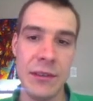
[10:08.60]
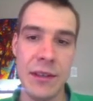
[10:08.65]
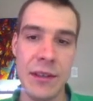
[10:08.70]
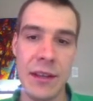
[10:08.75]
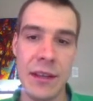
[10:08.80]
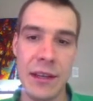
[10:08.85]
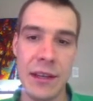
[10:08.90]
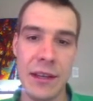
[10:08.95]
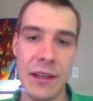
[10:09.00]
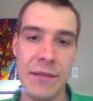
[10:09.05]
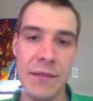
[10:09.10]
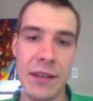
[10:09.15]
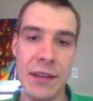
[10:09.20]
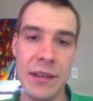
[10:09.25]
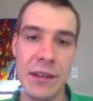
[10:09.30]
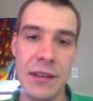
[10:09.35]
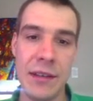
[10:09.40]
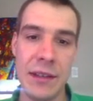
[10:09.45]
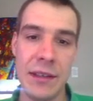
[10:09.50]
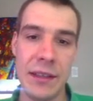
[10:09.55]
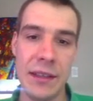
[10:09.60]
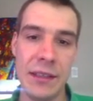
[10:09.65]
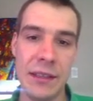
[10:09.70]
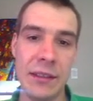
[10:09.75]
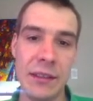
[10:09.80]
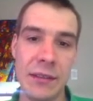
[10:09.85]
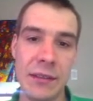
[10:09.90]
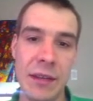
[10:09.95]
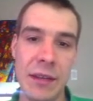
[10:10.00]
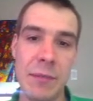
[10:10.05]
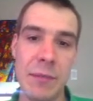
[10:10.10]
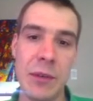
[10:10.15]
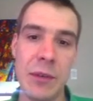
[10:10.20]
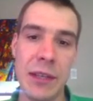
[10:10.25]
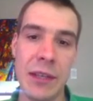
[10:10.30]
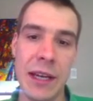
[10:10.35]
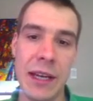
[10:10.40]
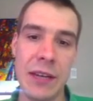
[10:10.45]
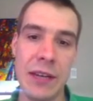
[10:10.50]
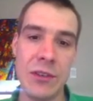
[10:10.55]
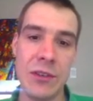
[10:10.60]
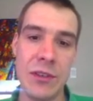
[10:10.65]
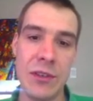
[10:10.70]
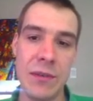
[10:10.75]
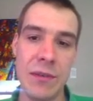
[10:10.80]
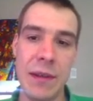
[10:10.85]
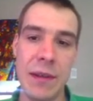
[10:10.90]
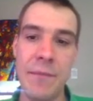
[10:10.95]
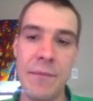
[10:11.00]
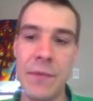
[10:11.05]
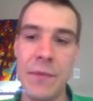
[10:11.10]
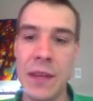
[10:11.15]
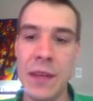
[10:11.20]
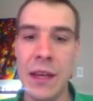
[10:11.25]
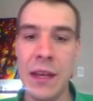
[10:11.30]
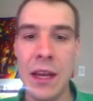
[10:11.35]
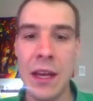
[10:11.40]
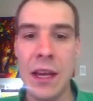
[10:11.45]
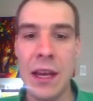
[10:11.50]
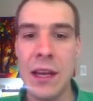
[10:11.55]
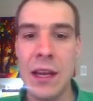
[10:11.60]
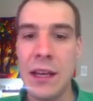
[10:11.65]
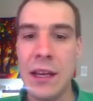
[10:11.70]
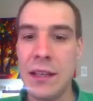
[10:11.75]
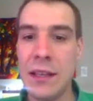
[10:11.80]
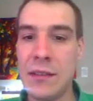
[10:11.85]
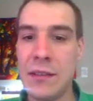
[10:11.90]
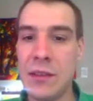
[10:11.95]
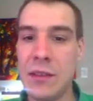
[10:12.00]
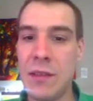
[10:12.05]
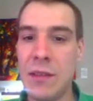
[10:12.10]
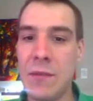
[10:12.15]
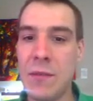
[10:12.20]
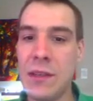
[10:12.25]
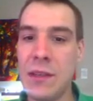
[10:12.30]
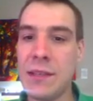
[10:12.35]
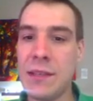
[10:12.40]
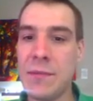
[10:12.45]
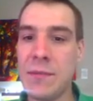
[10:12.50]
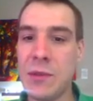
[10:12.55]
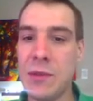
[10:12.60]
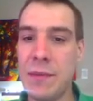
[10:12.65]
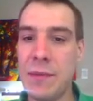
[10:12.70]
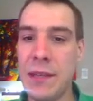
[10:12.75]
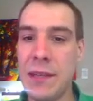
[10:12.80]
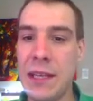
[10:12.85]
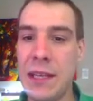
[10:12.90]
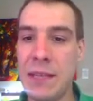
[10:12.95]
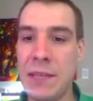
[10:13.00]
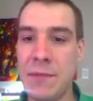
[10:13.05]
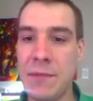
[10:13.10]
thing of it. It'll literally pull the hydrogen away. And so the ammonia is absorbing the H+.